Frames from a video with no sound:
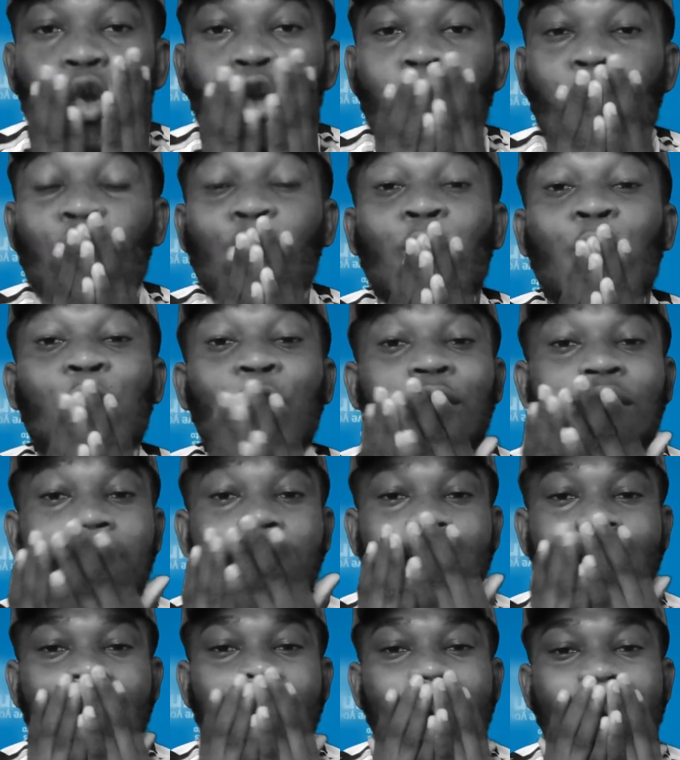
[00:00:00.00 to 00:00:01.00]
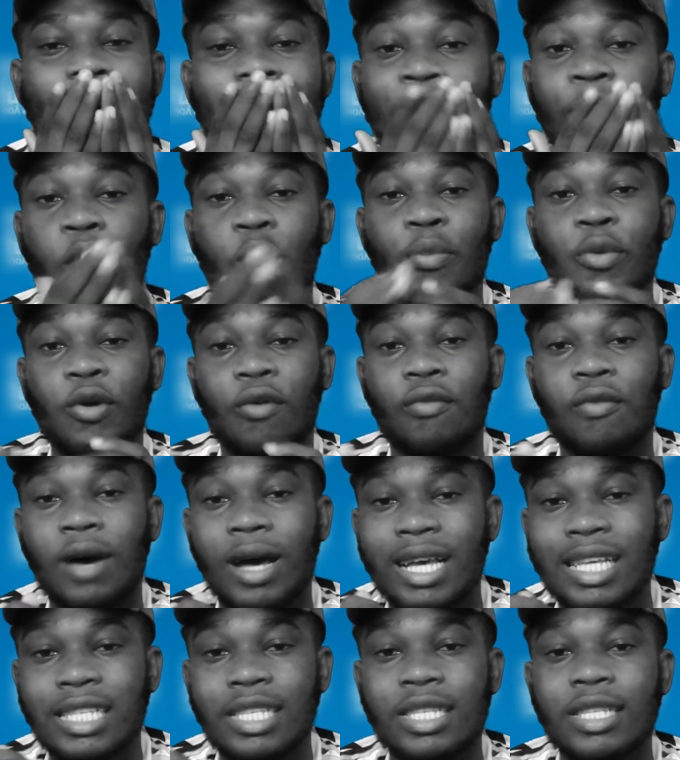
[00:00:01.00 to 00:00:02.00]
logos and then help your
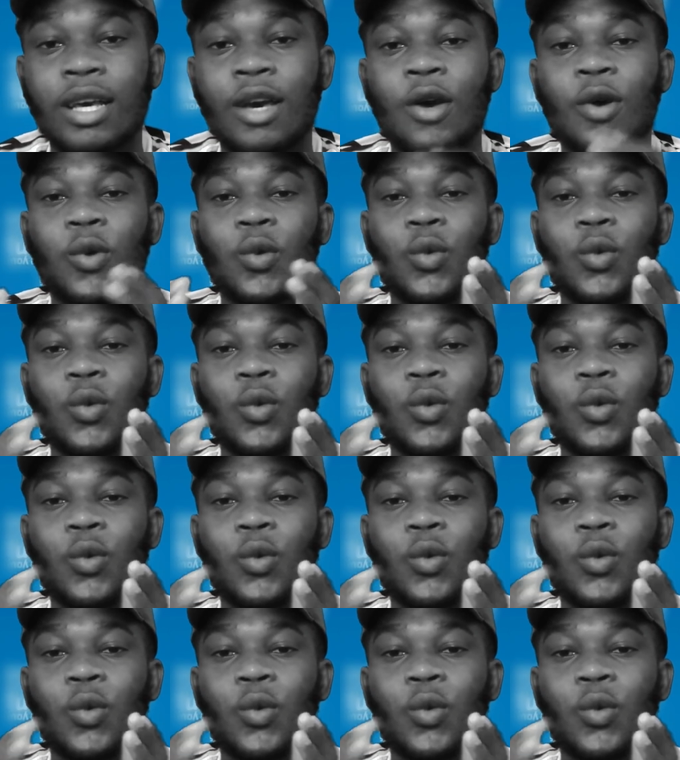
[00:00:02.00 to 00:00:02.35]
fans